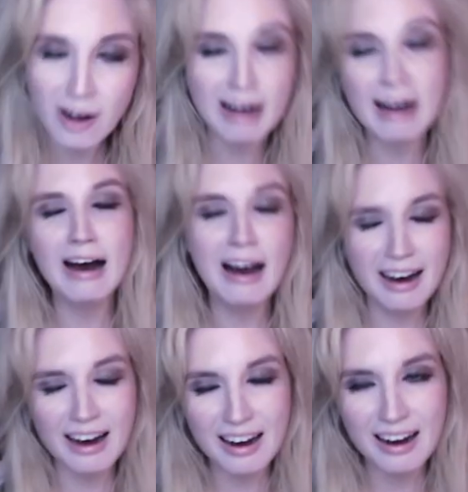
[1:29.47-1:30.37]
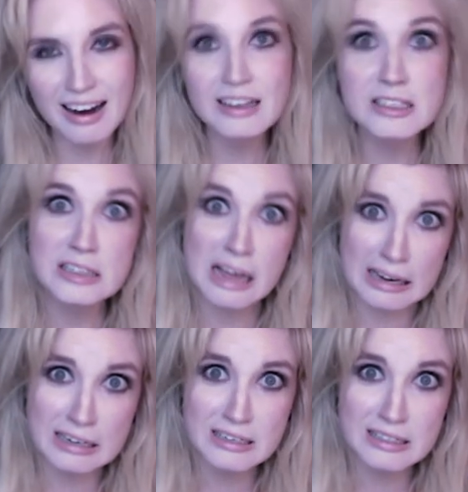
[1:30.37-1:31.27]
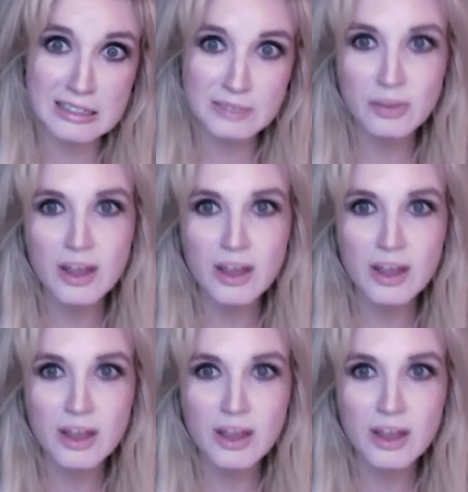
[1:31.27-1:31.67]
Ha ha ha ha. Sadness.